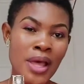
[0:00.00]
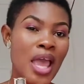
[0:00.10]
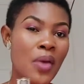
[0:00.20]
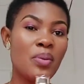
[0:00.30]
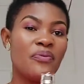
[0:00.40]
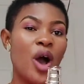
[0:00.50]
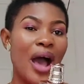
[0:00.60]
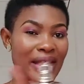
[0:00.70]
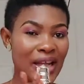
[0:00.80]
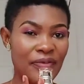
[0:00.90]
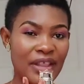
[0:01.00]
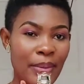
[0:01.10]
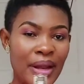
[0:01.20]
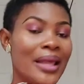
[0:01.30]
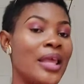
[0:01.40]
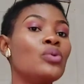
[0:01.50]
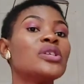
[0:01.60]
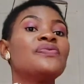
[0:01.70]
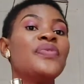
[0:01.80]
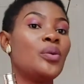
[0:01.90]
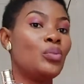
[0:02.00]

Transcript: even before adding the vitamin e was very